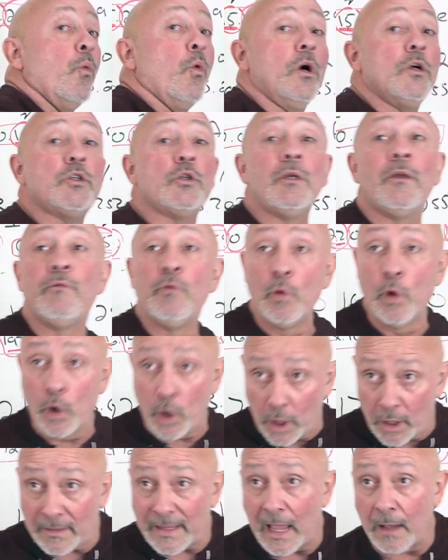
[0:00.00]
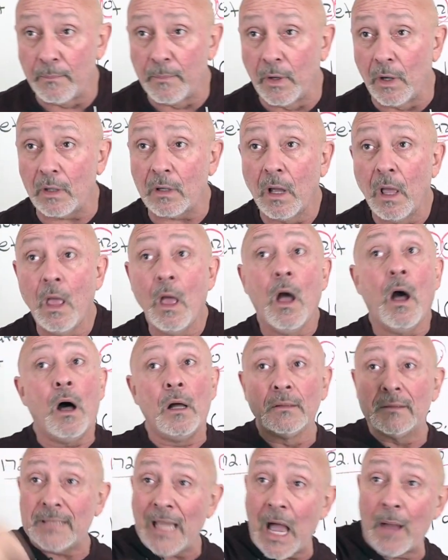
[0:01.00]
once you, if you learn that book,
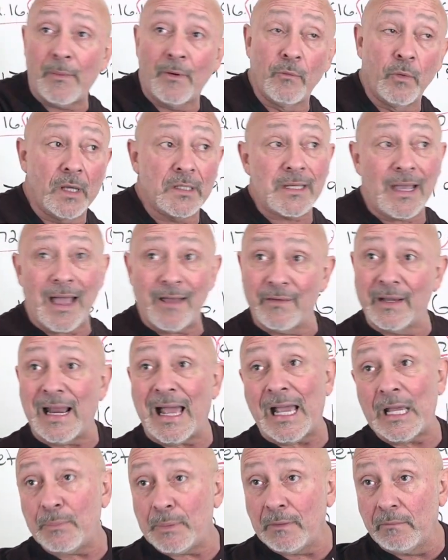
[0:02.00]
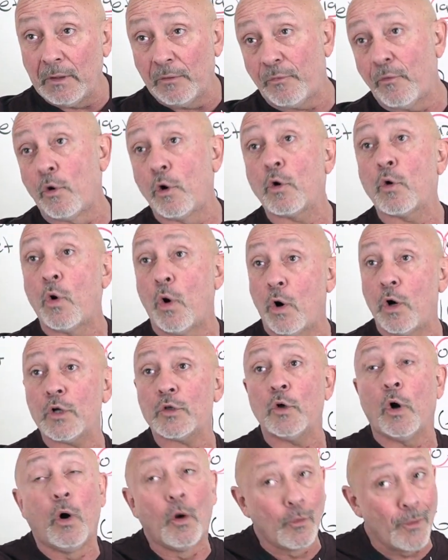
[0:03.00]
on top of which I have an IPv4
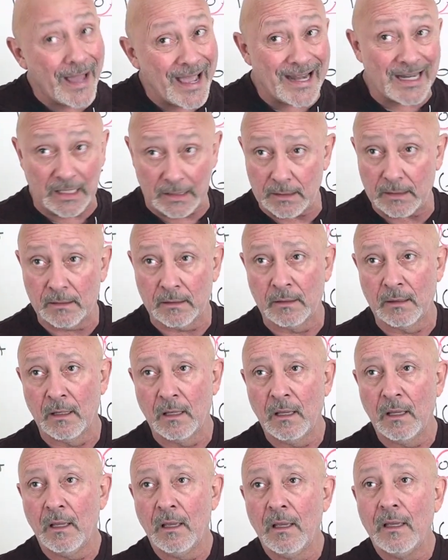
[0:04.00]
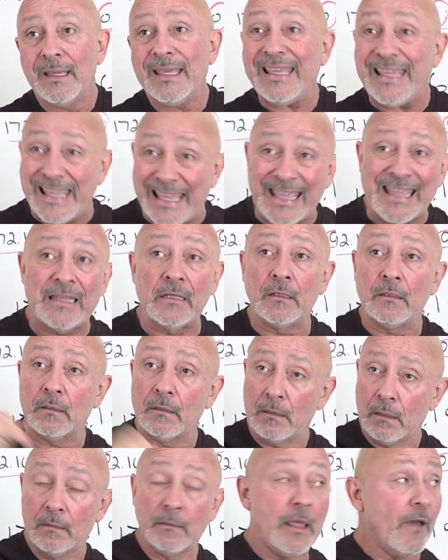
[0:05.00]
course already
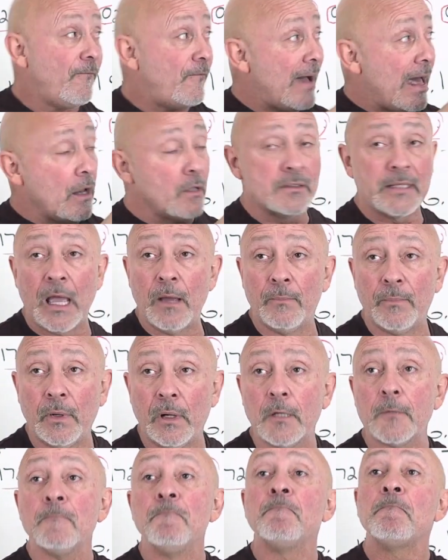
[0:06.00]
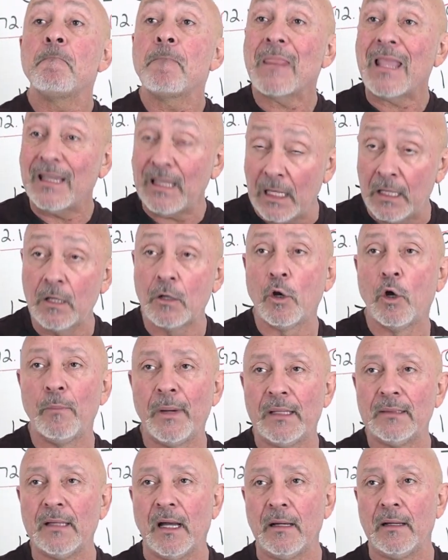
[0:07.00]
that follows that book in
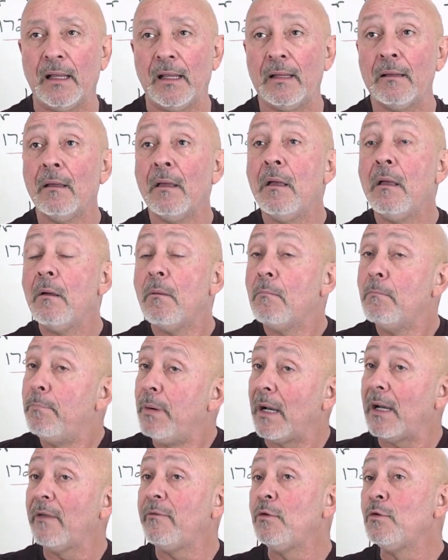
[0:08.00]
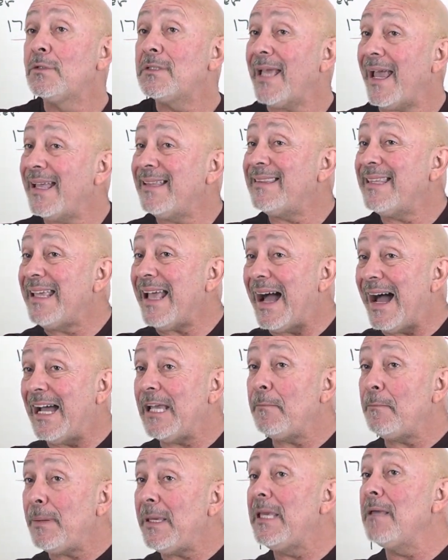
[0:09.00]
Globed.net. But if you take the
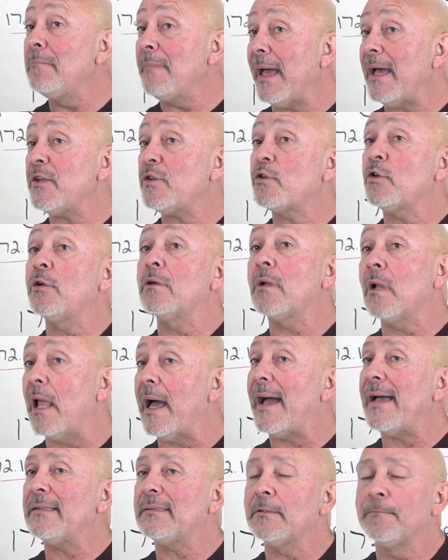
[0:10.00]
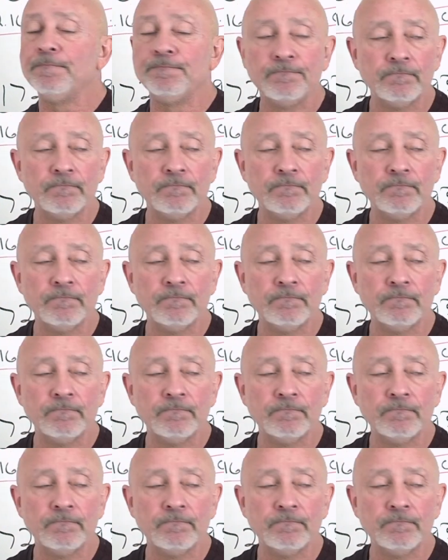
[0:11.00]
IP master class